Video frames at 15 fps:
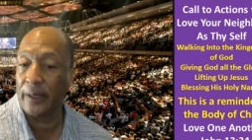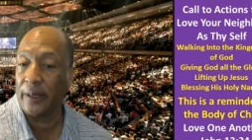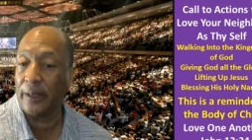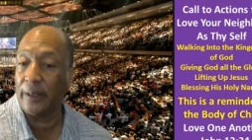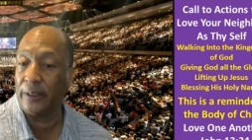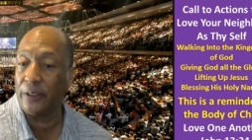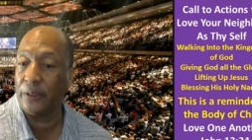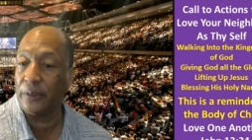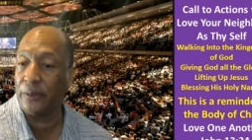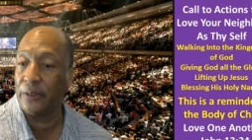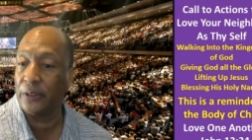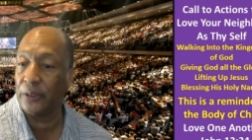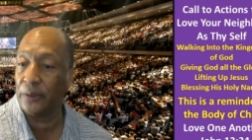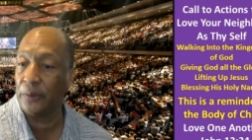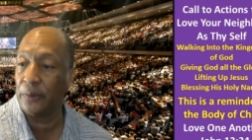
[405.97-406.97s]
to,
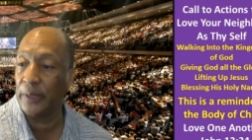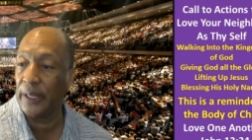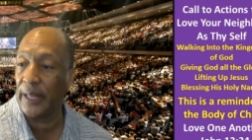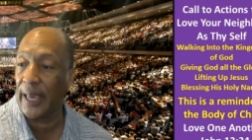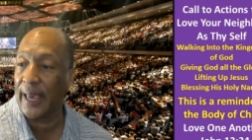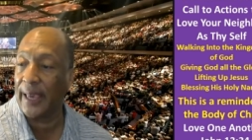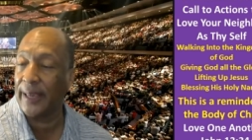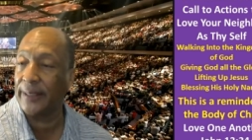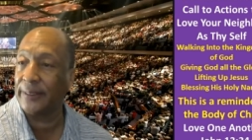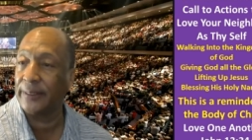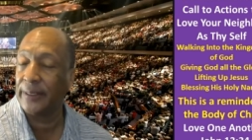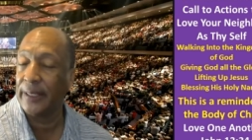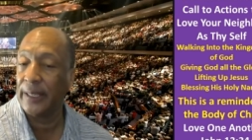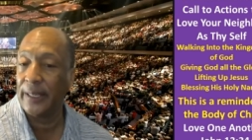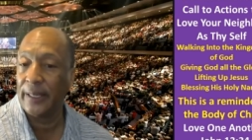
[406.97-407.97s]
to realize
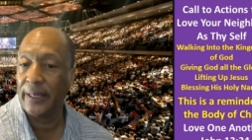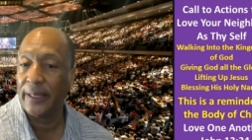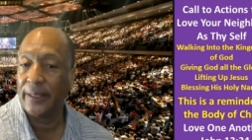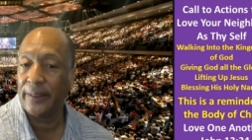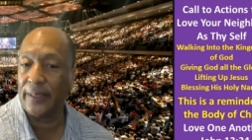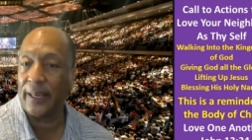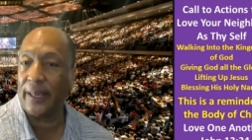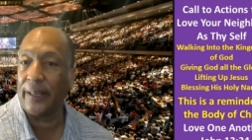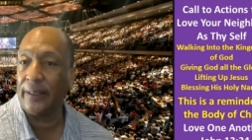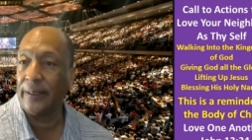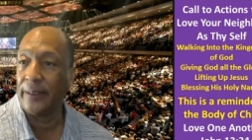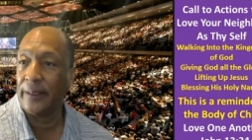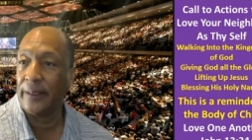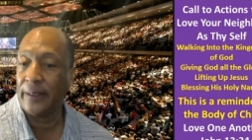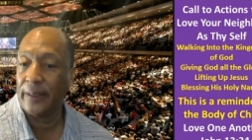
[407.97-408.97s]
that
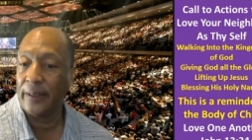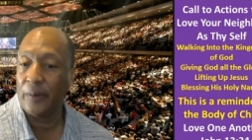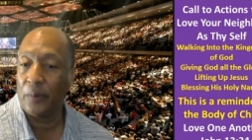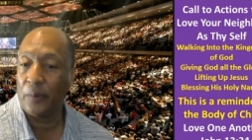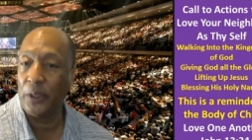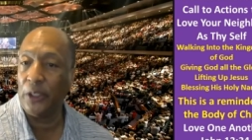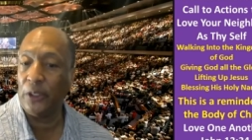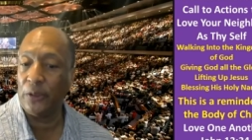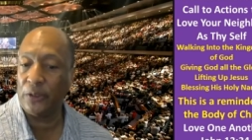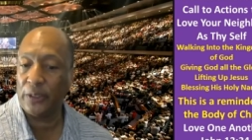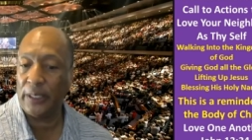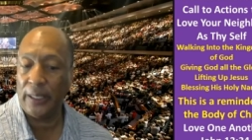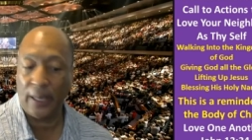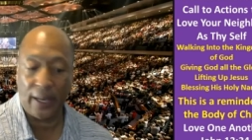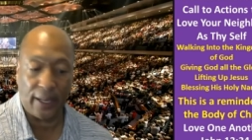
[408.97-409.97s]
when you
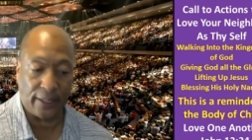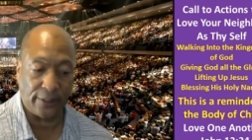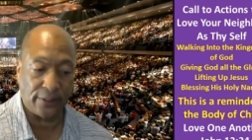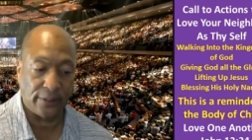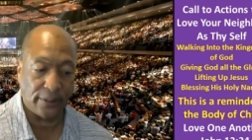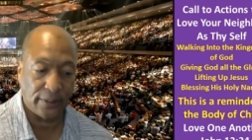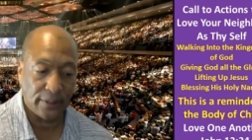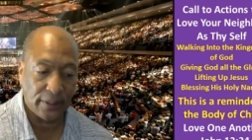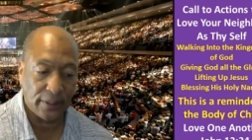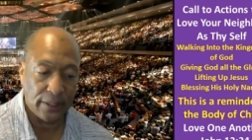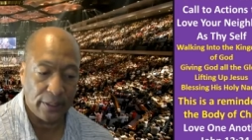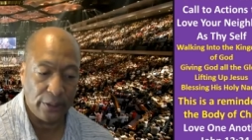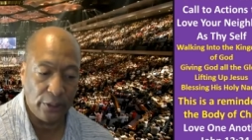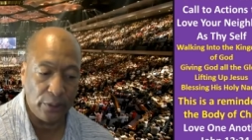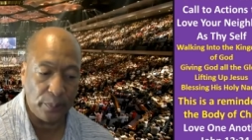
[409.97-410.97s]
see us,
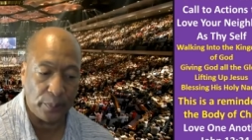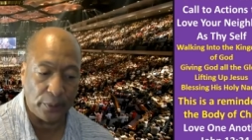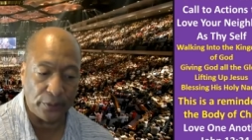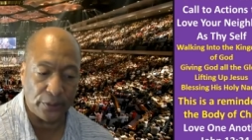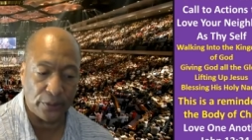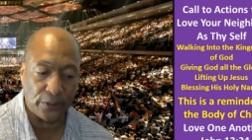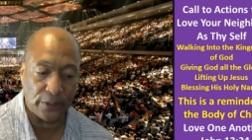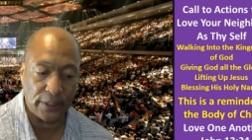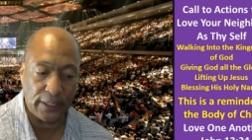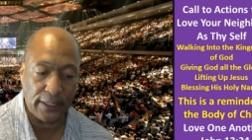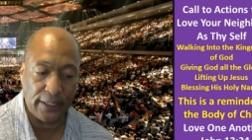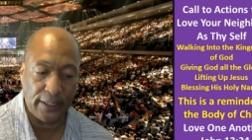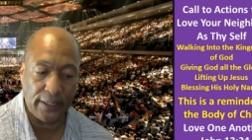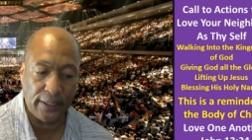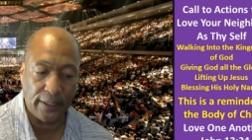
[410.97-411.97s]
you're supposed to
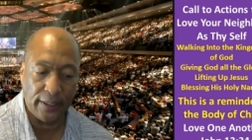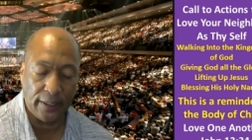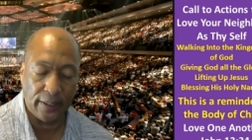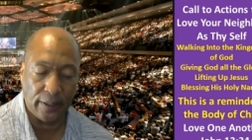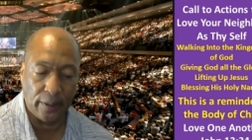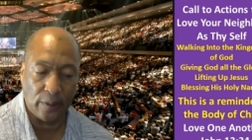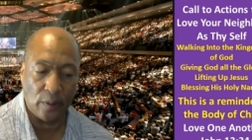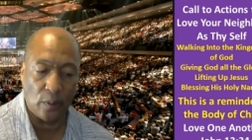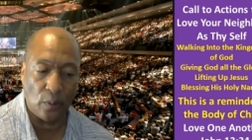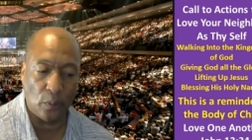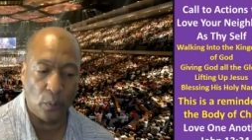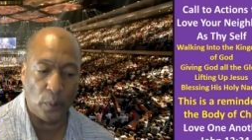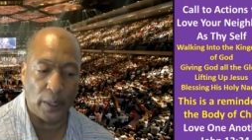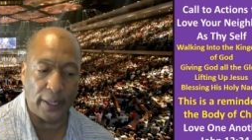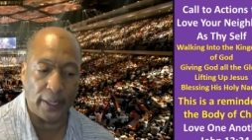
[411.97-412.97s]
see
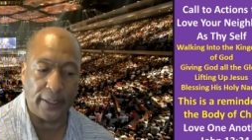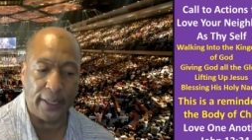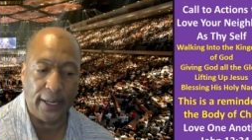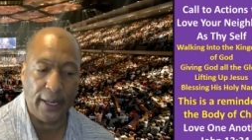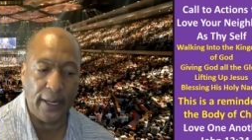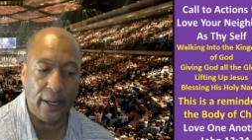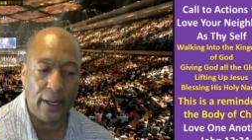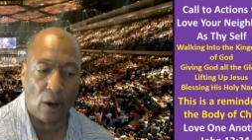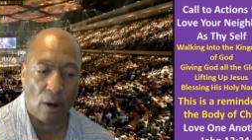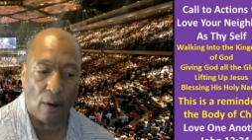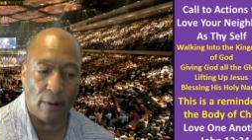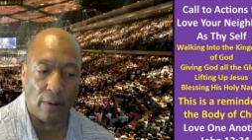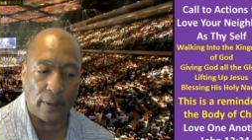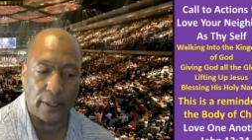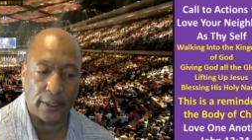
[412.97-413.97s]
what He
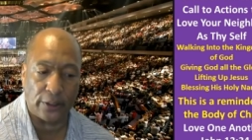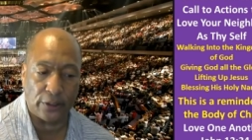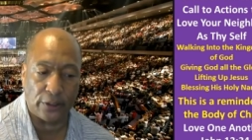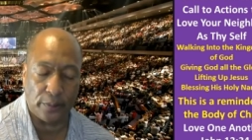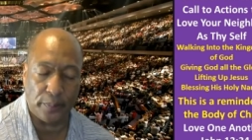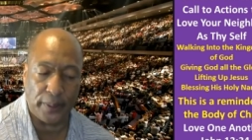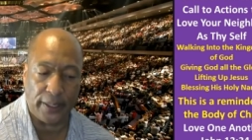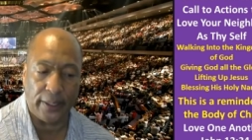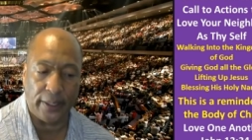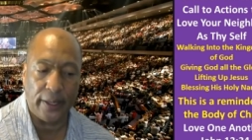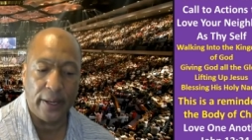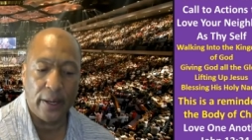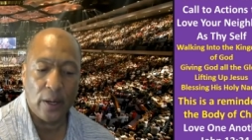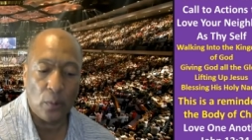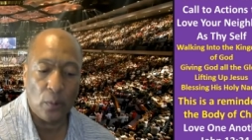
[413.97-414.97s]
called us to be.
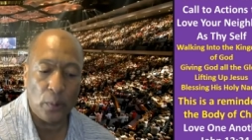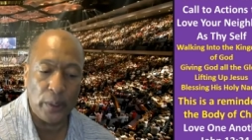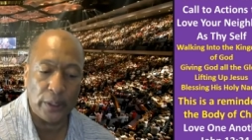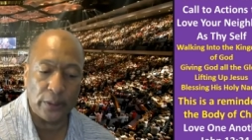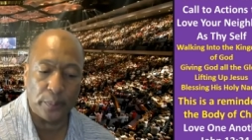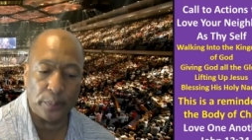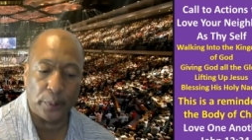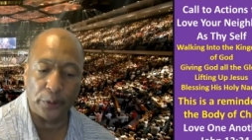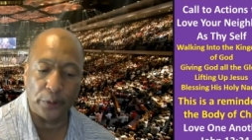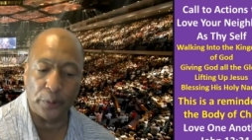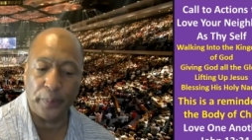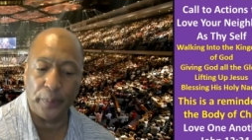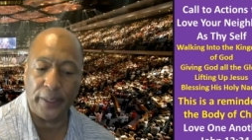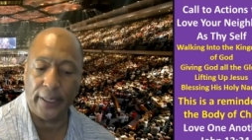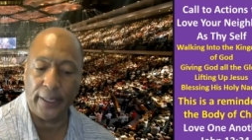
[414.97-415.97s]
We're supposed
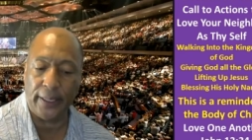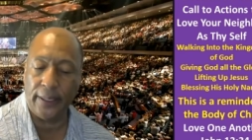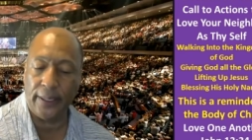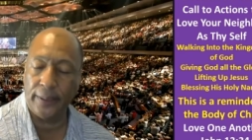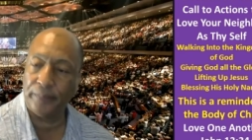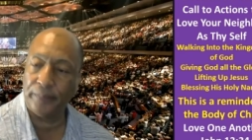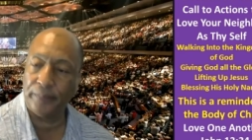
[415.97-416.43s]
to be,